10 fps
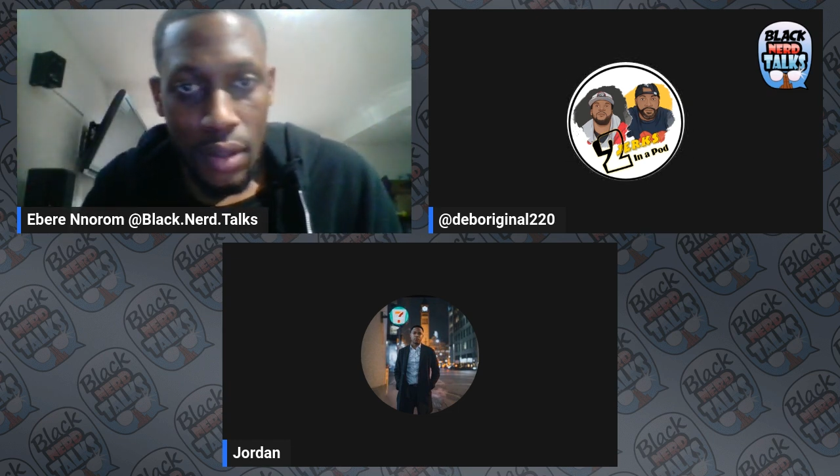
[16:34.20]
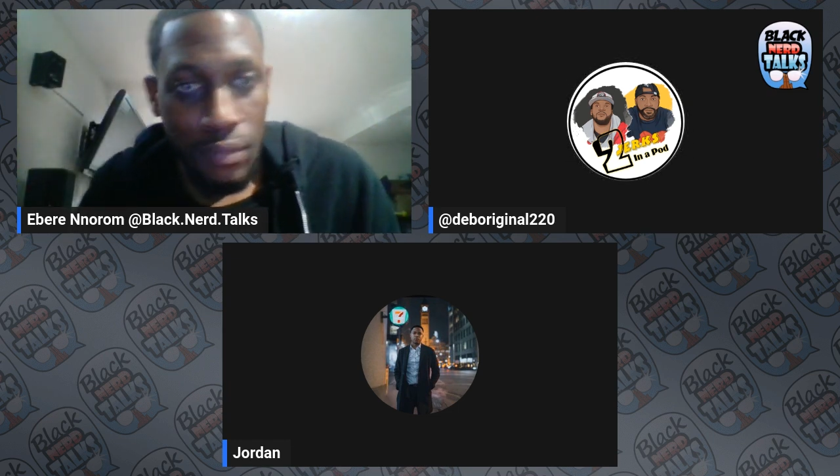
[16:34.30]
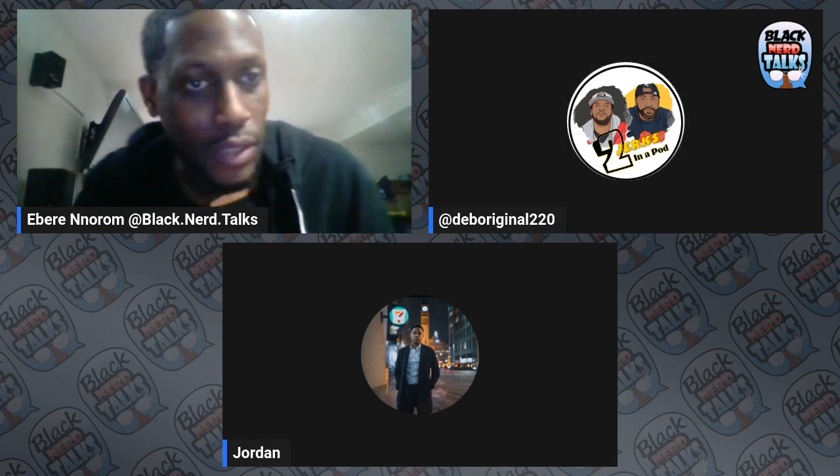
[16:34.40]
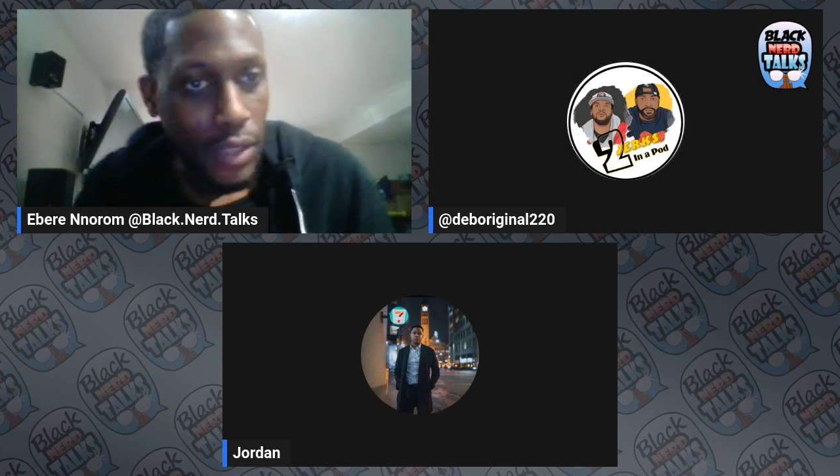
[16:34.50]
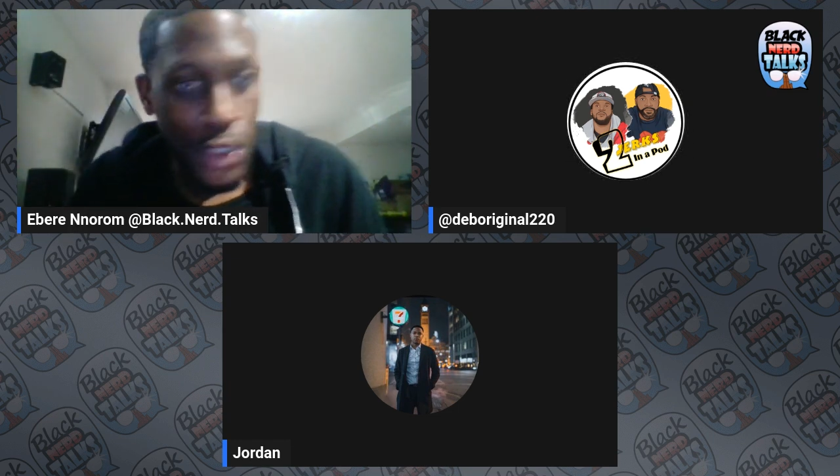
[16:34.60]

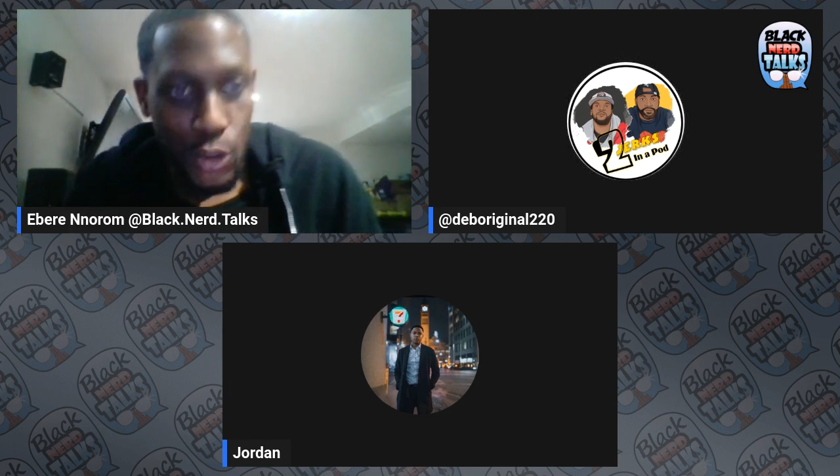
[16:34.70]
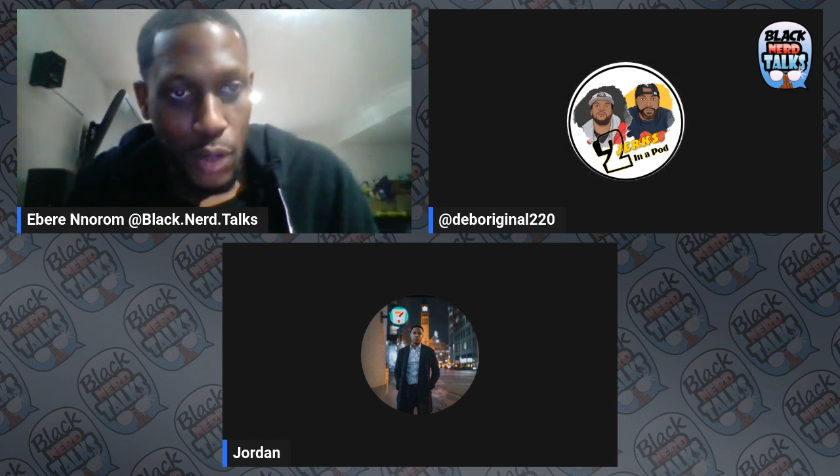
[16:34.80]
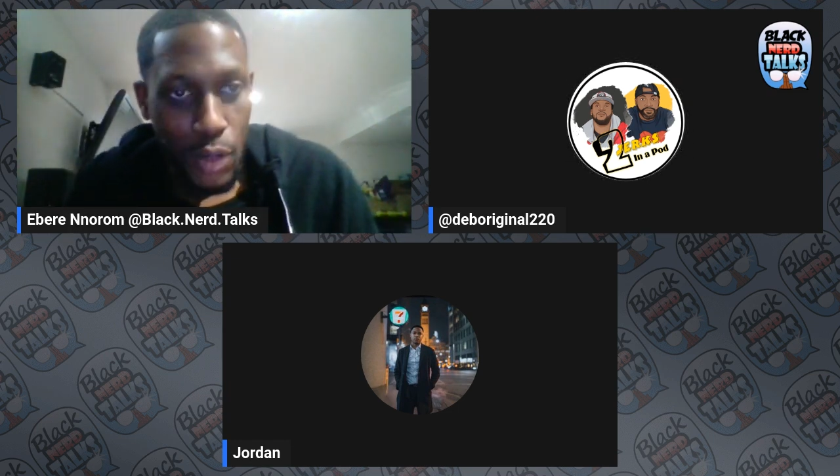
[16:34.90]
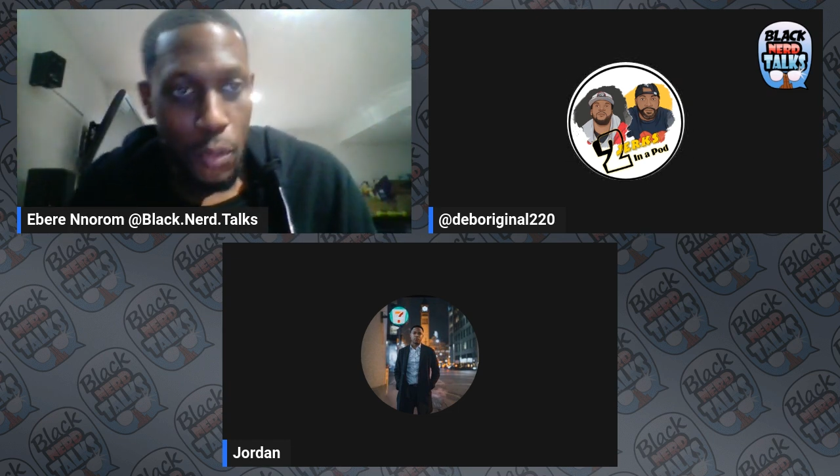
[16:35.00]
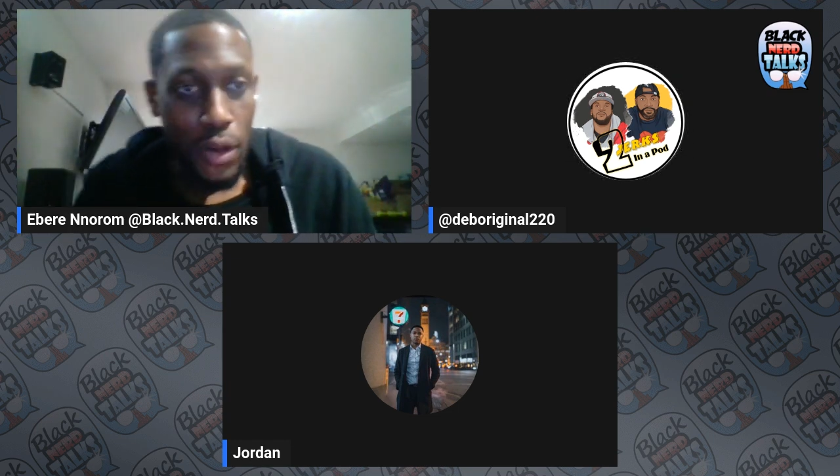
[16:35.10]
That's a great
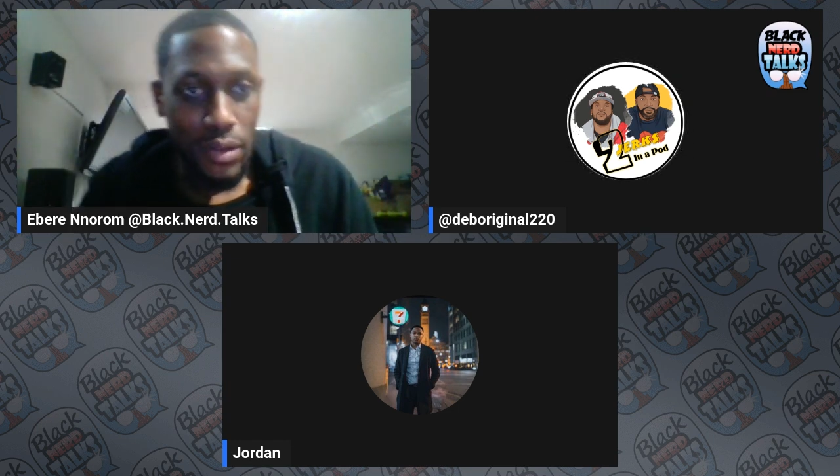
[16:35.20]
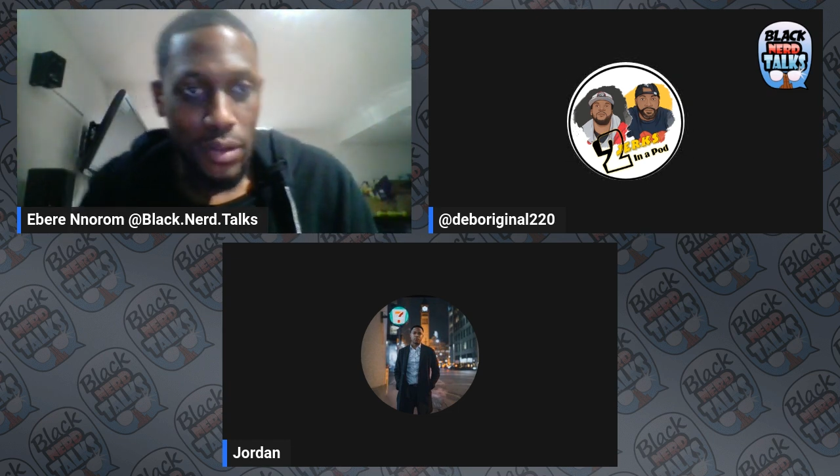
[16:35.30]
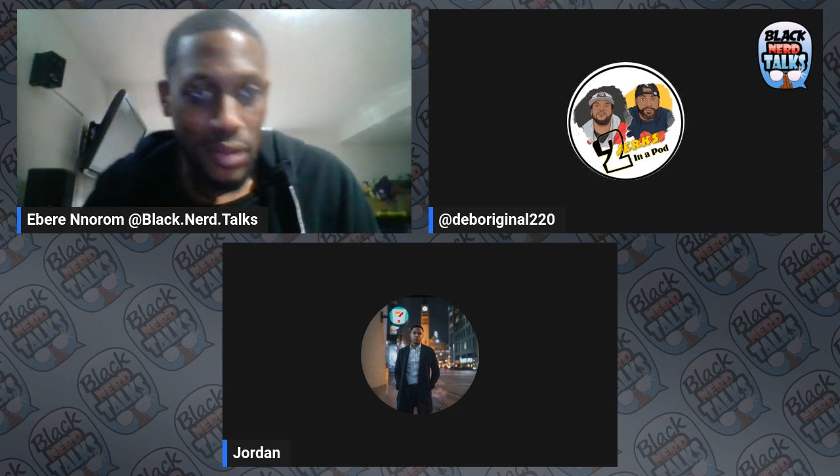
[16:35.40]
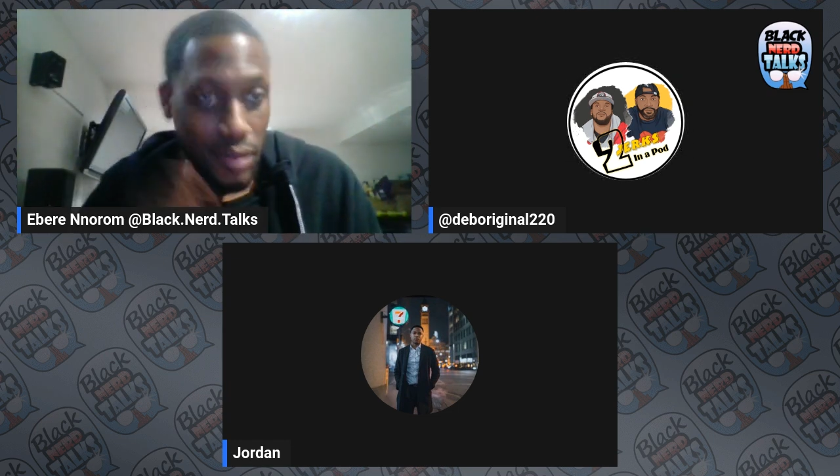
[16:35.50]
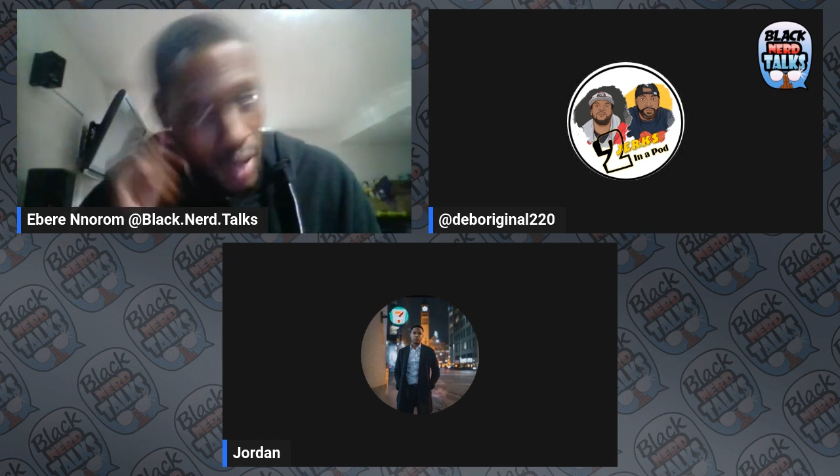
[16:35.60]
point.
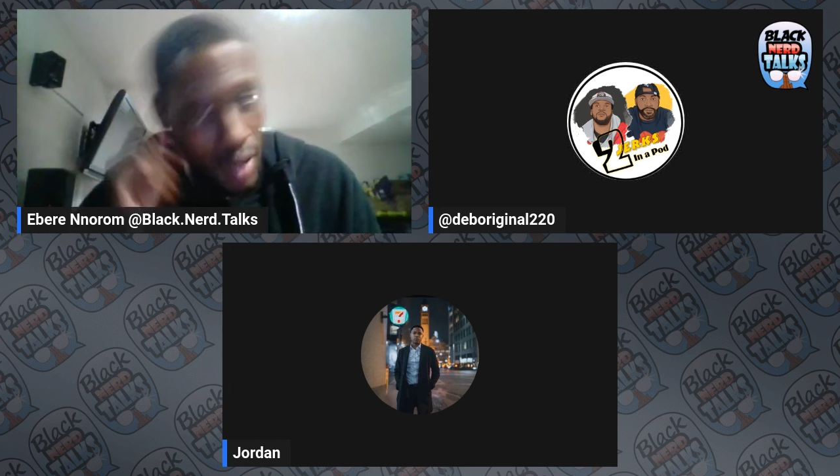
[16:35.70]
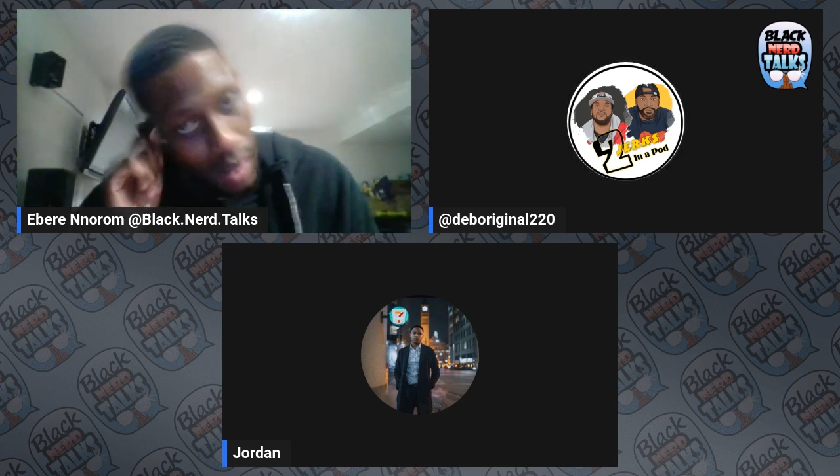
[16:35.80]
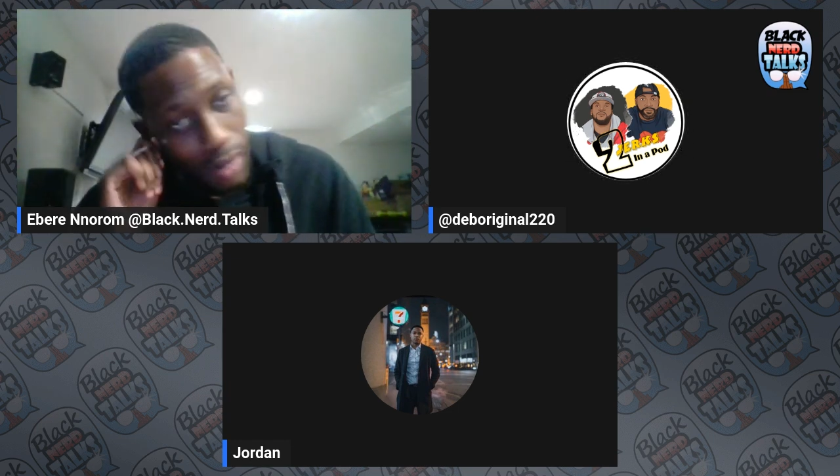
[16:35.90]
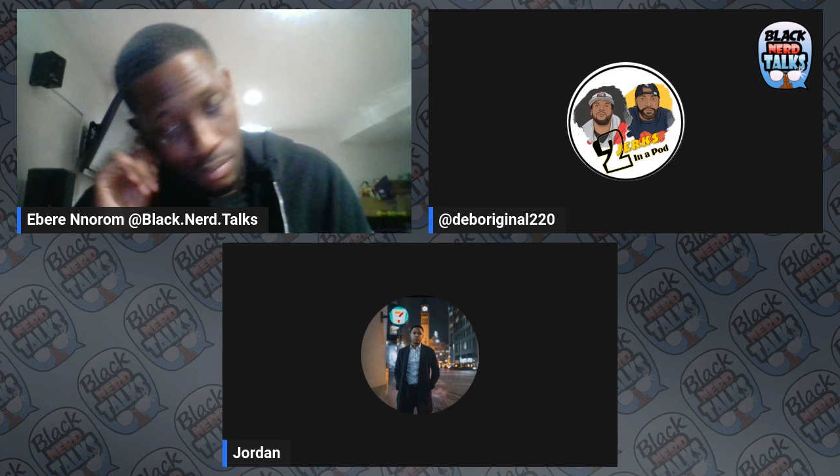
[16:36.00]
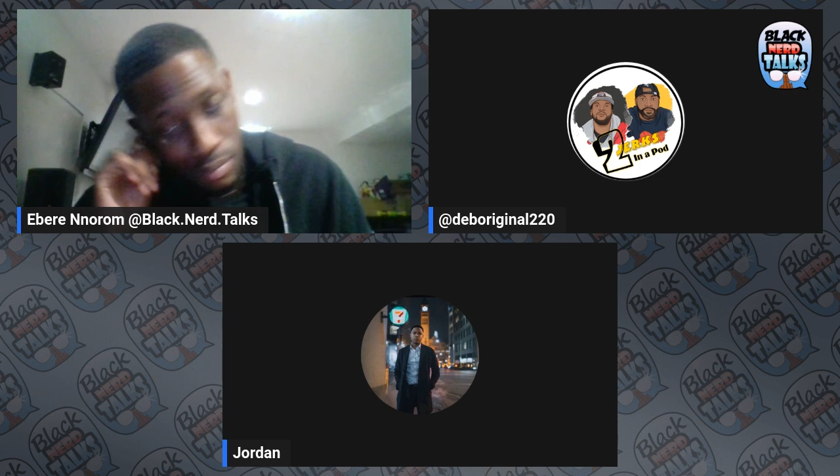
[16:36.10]

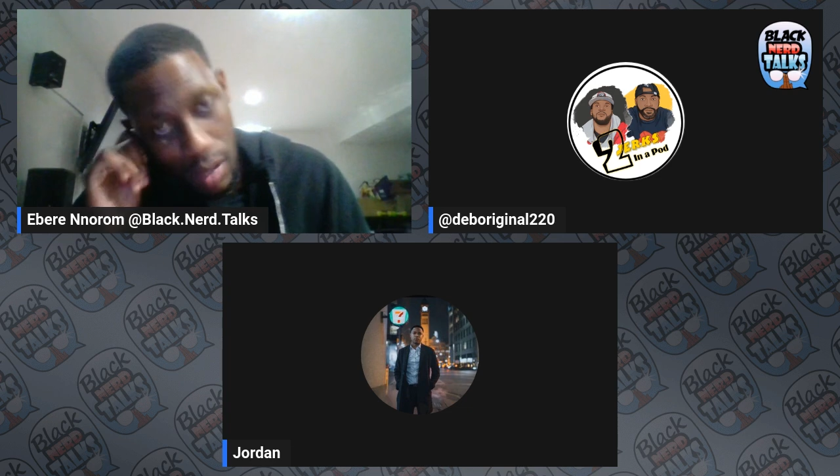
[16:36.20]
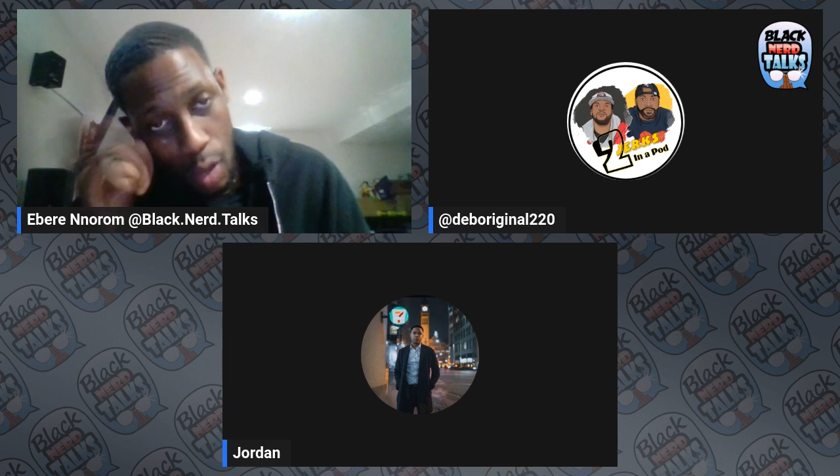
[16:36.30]
I'll